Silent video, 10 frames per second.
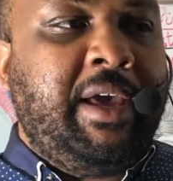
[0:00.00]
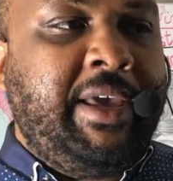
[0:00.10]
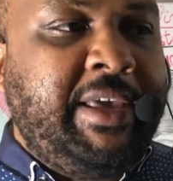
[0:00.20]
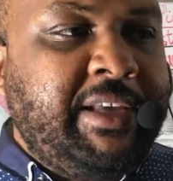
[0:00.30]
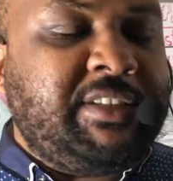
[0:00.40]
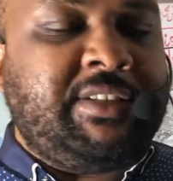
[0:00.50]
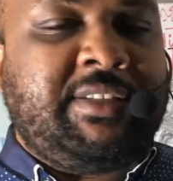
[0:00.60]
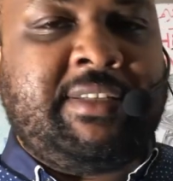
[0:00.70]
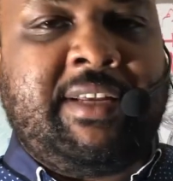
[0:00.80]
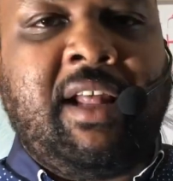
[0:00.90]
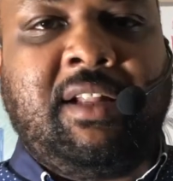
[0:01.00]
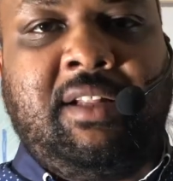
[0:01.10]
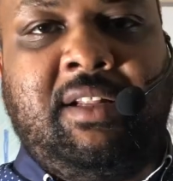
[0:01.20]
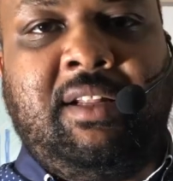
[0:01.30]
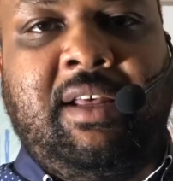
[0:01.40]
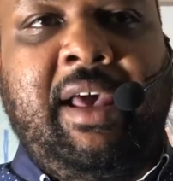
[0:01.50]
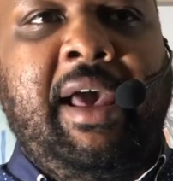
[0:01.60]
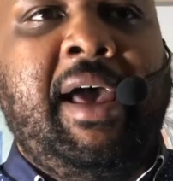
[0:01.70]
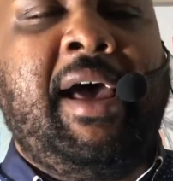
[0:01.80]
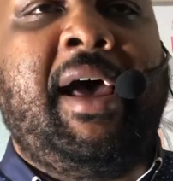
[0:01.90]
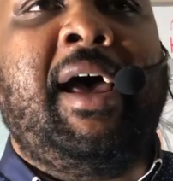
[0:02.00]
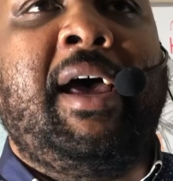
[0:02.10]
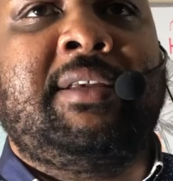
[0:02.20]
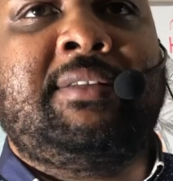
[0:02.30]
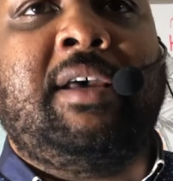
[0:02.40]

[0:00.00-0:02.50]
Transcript: each cell has